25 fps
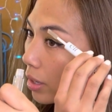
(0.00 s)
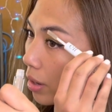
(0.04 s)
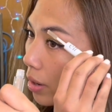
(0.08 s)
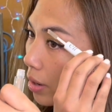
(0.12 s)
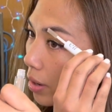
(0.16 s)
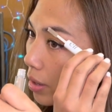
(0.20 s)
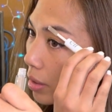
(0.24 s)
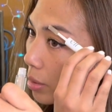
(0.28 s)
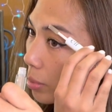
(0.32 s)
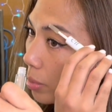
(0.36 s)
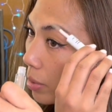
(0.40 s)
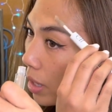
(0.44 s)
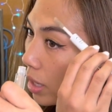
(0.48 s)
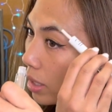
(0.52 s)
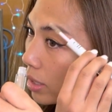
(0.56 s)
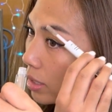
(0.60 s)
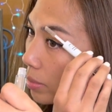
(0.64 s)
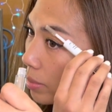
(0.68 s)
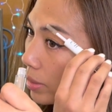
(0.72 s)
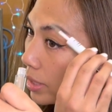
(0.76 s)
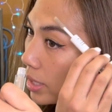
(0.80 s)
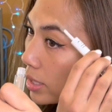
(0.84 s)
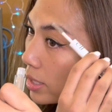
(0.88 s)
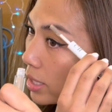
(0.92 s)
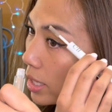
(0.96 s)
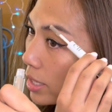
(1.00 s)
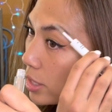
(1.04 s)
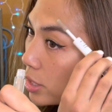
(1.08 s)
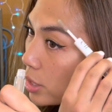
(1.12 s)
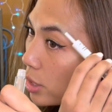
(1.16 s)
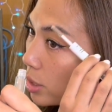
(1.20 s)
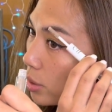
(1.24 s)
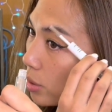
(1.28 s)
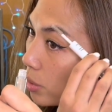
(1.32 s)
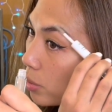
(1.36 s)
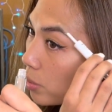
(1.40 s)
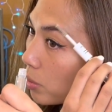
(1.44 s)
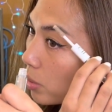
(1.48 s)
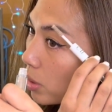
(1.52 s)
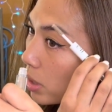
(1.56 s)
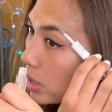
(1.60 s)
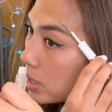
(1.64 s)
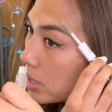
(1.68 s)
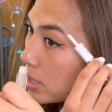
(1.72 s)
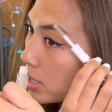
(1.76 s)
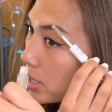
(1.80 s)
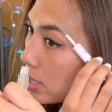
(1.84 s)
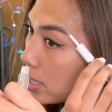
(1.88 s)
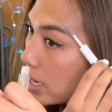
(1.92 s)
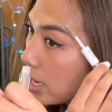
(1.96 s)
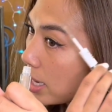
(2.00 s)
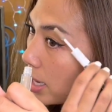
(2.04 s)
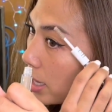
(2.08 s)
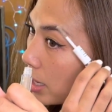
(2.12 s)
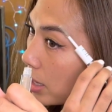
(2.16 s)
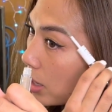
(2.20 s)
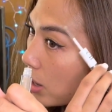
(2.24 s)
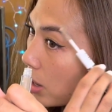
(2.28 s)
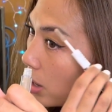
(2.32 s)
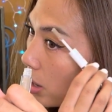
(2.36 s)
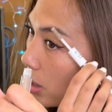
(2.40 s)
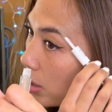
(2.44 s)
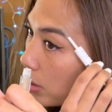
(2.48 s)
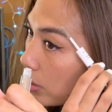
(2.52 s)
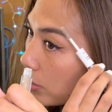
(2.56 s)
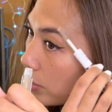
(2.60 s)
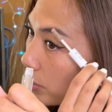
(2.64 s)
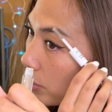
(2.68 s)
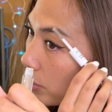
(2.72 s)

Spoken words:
on the product because I don't want to take off